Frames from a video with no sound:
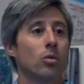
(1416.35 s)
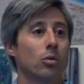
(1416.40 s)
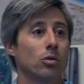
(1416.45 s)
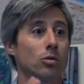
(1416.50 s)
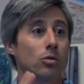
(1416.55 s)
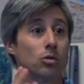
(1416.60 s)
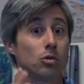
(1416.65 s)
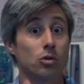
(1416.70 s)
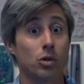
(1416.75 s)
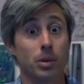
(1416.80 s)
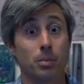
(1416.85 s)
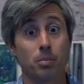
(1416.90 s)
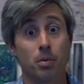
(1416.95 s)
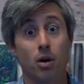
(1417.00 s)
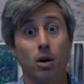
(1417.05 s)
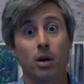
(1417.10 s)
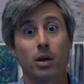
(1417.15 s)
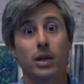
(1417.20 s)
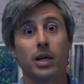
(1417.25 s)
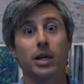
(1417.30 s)
or there's street
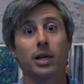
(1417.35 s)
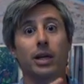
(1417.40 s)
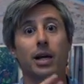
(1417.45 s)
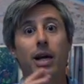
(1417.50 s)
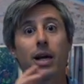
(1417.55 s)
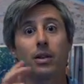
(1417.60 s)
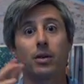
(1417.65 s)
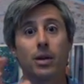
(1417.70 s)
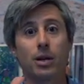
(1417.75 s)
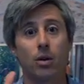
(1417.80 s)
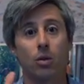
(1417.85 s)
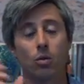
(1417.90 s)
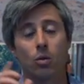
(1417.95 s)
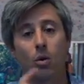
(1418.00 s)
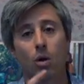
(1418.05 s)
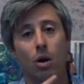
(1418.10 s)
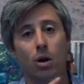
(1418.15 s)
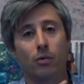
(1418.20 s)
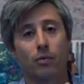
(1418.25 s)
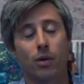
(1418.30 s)
parking, and they don't
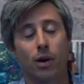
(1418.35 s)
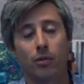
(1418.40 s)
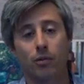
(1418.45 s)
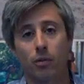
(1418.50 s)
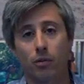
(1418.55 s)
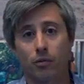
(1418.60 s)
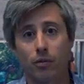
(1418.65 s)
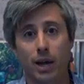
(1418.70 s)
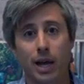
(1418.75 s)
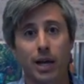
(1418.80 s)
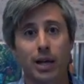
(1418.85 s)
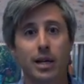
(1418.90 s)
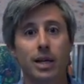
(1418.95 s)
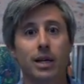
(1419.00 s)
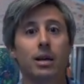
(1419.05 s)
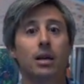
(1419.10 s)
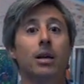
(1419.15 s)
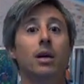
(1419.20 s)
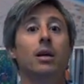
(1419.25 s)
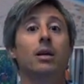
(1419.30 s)
qualify for
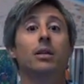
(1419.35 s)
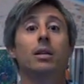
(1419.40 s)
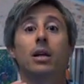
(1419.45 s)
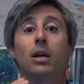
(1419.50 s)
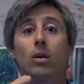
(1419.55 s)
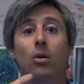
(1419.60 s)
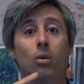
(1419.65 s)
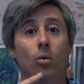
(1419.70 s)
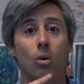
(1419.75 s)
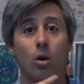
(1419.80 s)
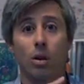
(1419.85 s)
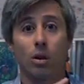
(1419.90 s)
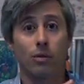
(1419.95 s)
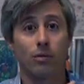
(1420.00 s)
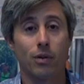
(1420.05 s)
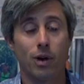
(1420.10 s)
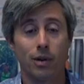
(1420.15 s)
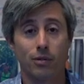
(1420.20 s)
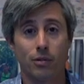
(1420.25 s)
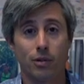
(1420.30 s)
Fannie, they don't
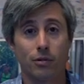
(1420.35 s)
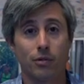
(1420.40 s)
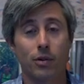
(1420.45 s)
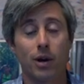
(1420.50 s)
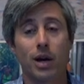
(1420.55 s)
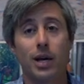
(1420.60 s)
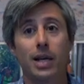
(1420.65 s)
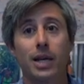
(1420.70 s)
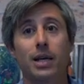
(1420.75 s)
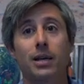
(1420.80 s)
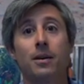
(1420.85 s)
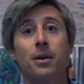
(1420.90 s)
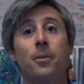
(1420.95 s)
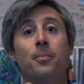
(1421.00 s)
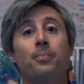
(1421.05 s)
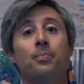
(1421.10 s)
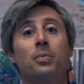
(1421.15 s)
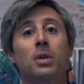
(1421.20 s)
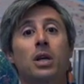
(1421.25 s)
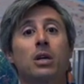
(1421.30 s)
qualify for Freddie.
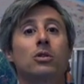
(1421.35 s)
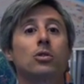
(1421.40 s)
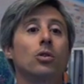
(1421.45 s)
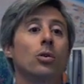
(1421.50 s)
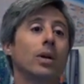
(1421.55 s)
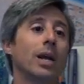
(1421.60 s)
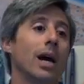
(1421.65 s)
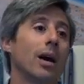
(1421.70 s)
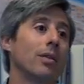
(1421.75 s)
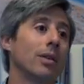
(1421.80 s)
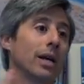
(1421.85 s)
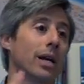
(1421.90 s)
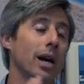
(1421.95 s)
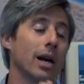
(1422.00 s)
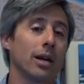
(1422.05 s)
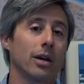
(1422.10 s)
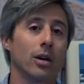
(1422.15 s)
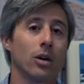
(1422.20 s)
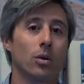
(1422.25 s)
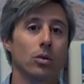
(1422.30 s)
So now they got
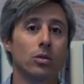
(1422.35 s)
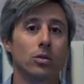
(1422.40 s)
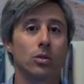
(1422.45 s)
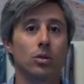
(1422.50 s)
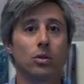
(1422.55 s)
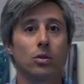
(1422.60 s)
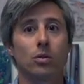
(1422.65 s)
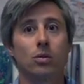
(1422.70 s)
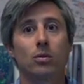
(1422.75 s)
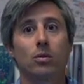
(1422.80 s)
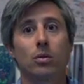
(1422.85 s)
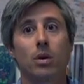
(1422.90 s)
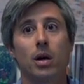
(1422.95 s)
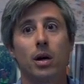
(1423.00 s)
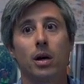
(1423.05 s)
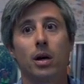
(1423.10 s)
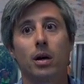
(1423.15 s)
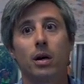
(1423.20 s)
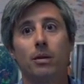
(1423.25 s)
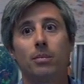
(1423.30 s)
to go to
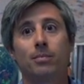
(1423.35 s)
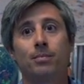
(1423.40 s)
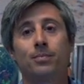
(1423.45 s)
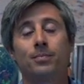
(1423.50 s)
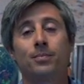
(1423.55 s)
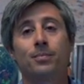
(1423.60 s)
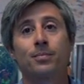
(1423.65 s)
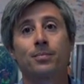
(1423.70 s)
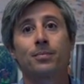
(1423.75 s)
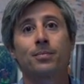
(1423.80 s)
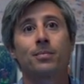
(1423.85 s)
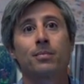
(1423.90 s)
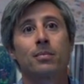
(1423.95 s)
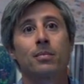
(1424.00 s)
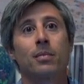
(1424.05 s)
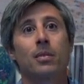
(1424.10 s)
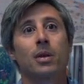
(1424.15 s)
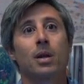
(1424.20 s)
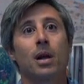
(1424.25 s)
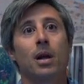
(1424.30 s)
and
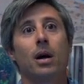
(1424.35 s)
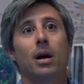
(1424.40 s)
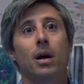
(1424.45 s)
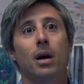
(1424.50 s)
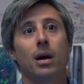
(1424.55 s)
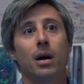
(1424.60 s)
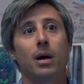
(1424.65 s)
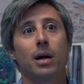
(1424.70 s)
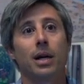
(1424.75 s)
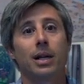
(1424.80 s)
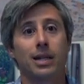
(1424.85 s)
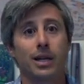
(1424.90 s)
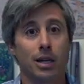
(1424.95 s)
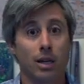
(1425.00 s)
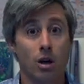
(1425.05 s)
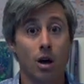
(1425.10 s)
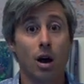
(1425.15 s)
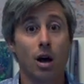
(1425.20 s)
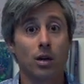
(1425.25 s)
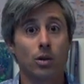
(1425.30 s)
get a
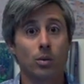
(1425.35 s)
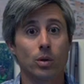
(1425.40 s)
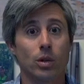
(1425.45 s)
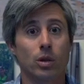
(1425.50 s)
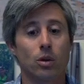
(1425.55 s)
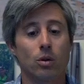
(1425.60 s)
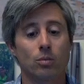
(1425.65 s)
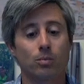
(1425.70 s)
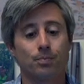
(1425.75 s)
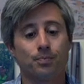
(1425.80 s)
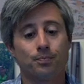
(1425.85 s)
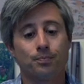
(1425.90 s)
conduit loan.